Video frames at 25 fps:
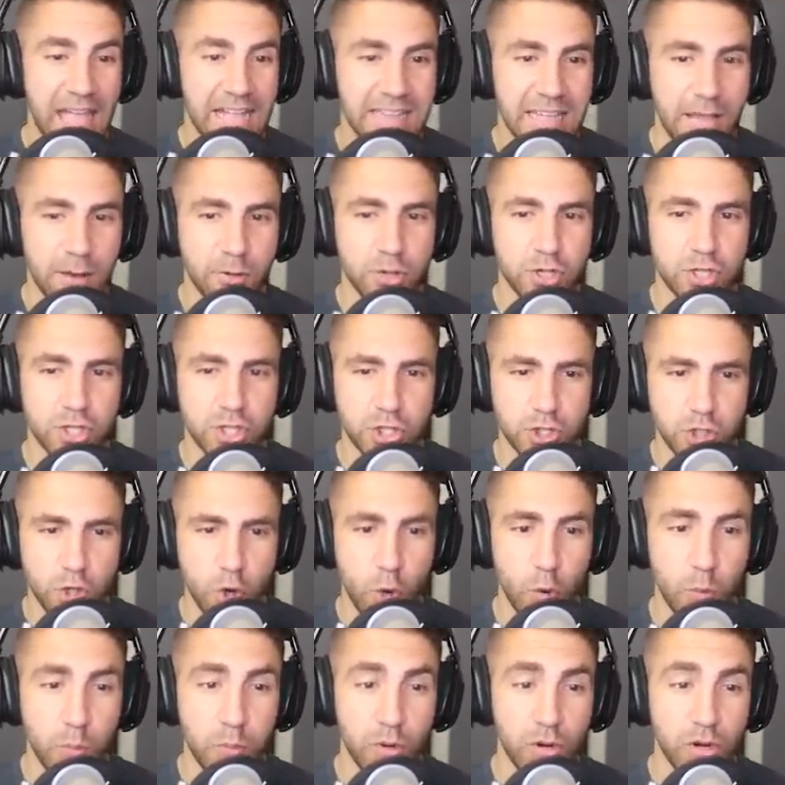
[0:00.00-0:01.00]
That was
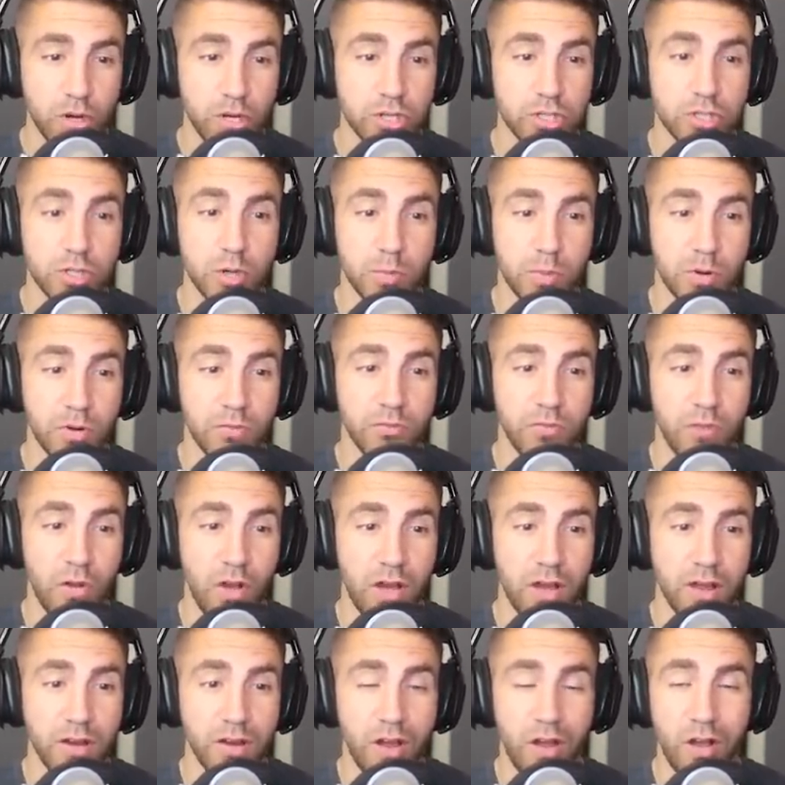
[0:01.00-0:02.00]
super, super
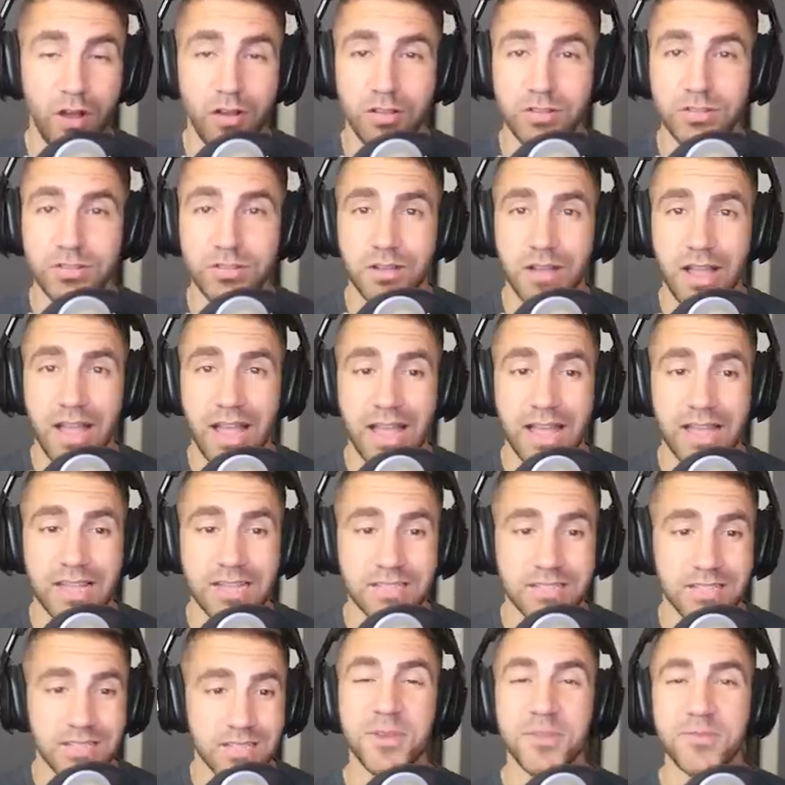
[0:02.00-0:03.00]
fun. Also,
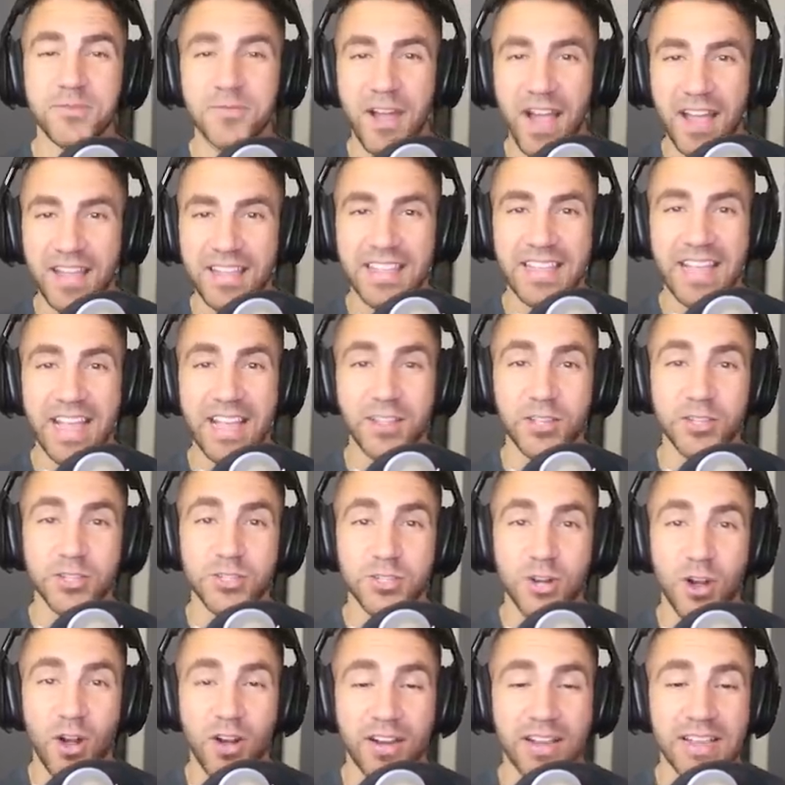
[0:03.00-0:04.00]
guys, we finally got the
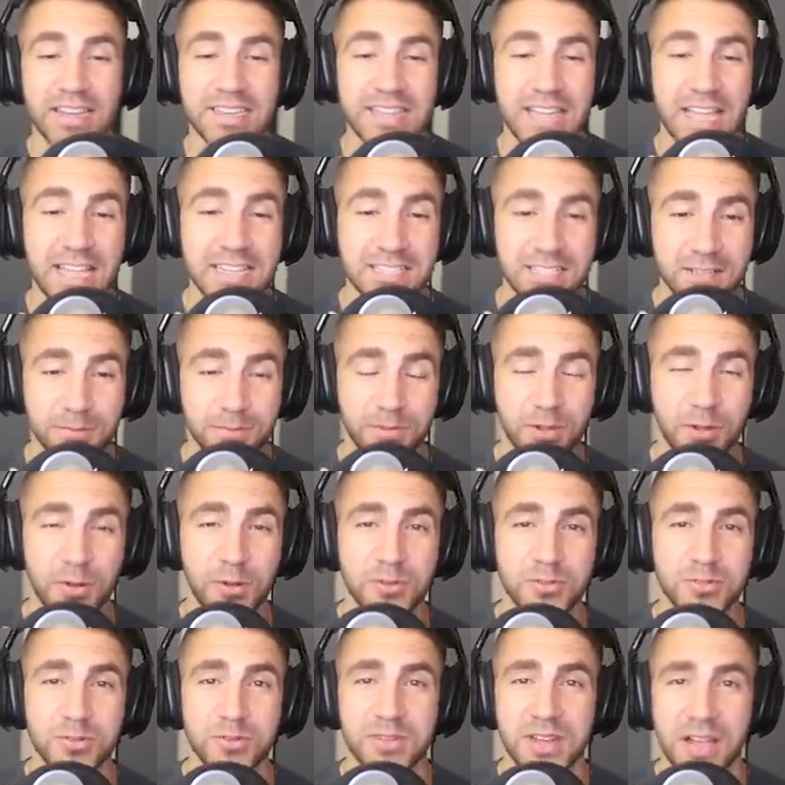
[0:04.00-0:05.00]
shark and Tasty
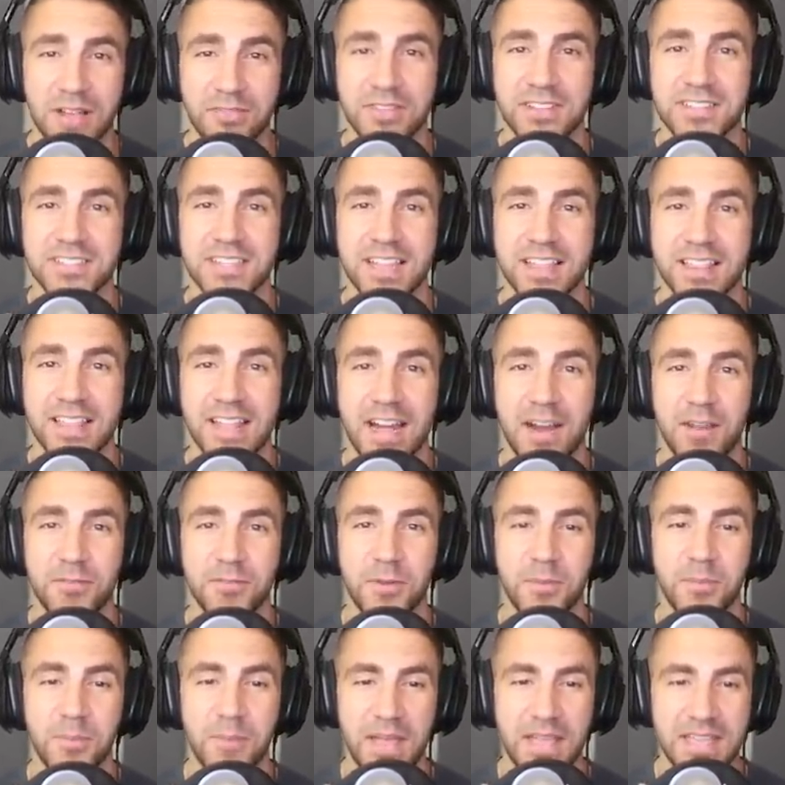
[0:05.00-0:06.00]
Blue, so definitely check that out if
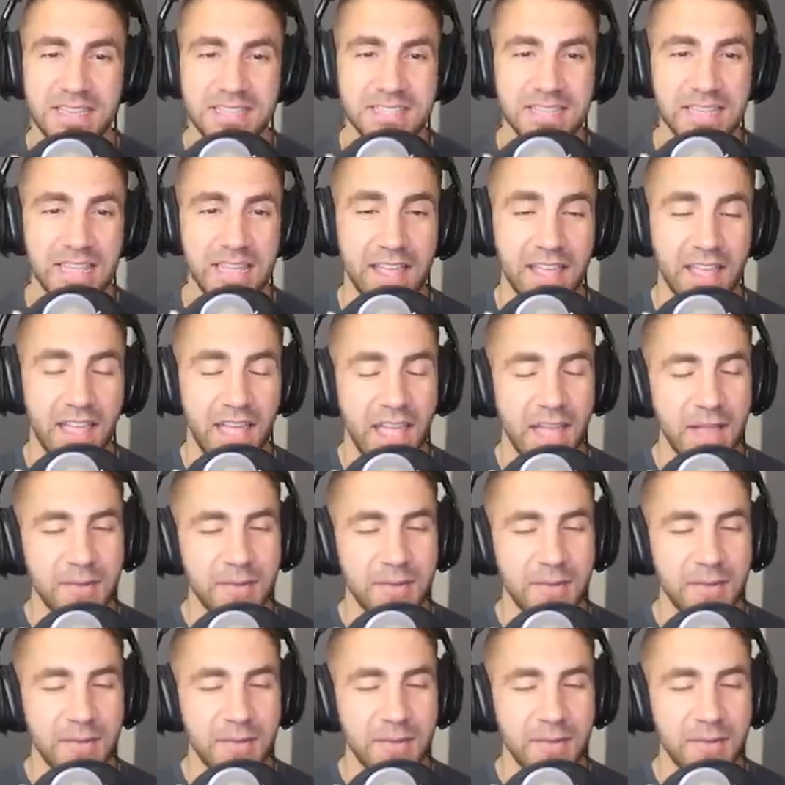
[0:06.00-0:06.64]
you missed it.